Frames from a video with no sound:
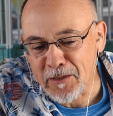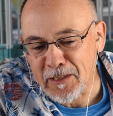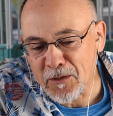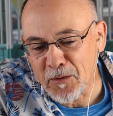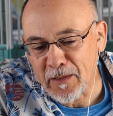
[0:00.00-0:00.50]

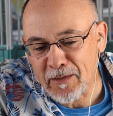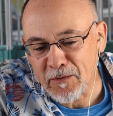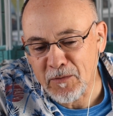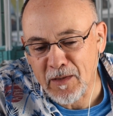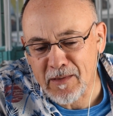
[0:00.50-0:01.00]
going to
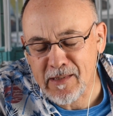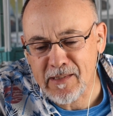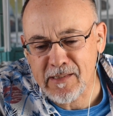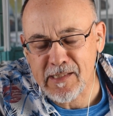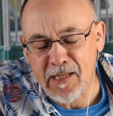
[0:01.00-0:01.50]

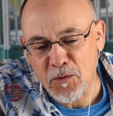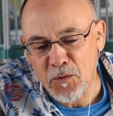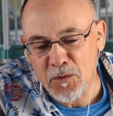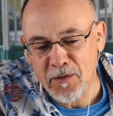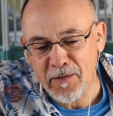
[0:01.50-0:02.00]
see who could